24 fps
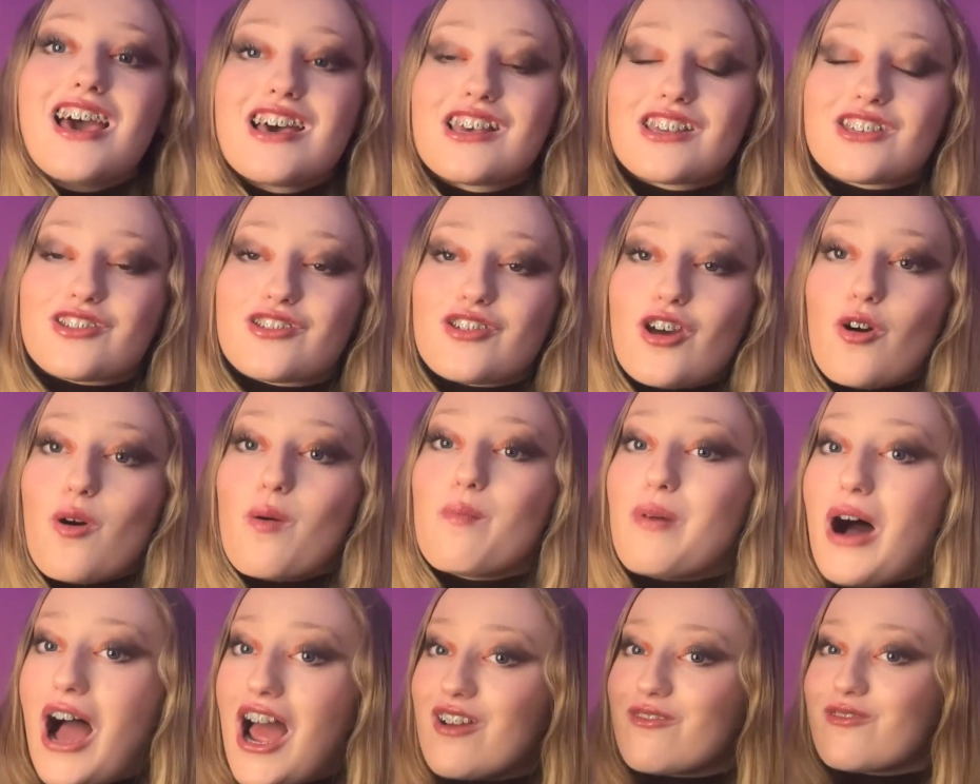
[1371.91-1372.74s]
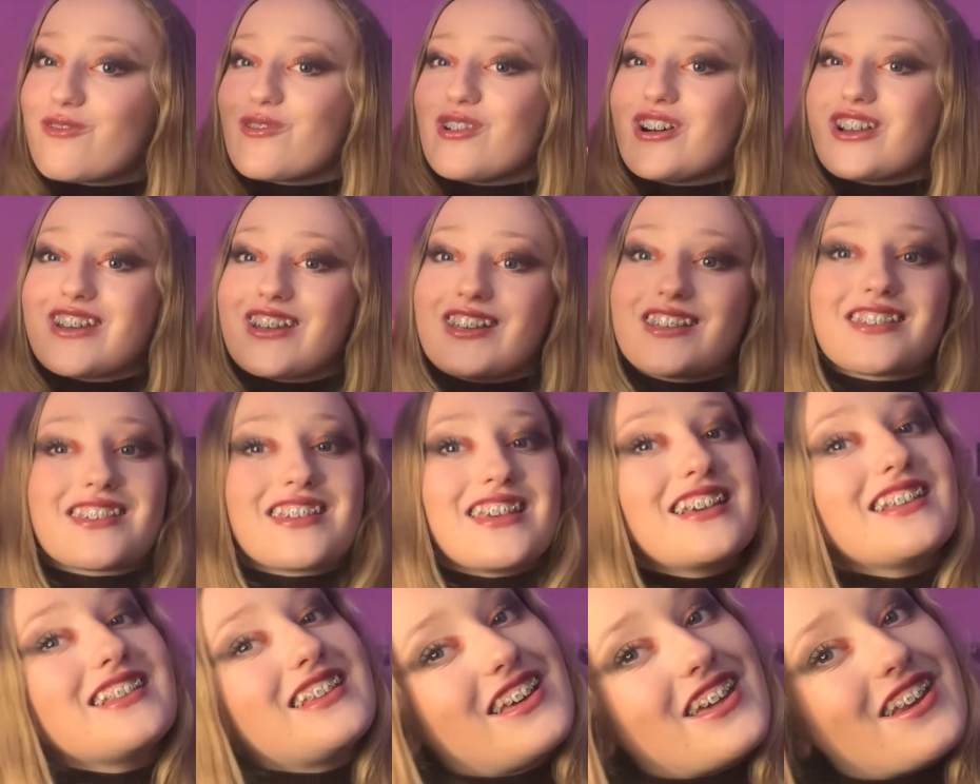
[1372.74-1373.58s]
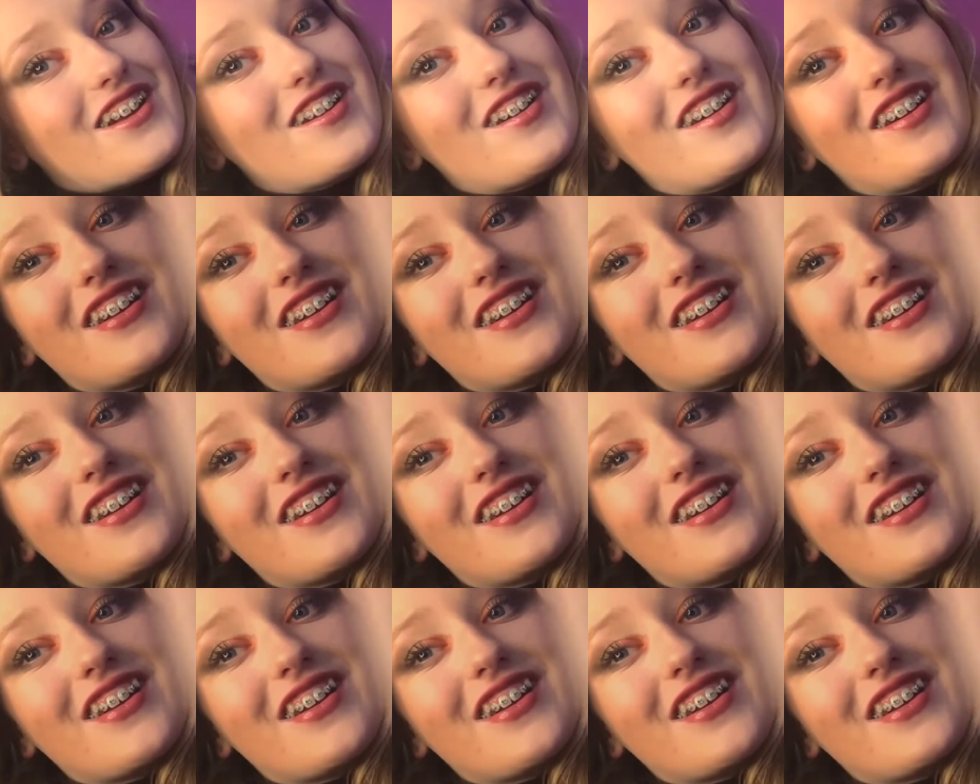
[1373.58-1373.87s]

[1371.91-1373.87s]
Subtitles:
So bye everyone, see you later.